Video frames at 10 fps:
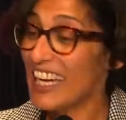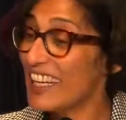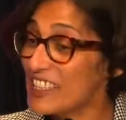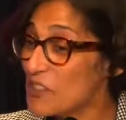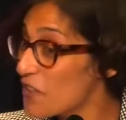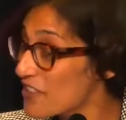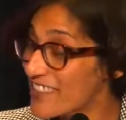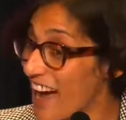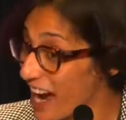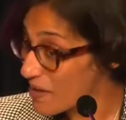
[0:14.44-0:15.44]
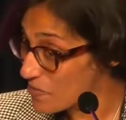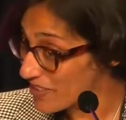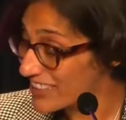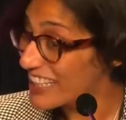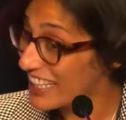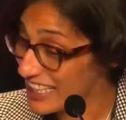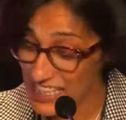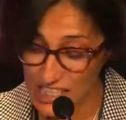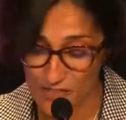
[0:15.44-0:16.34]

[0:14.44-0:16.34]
in this first hybrid key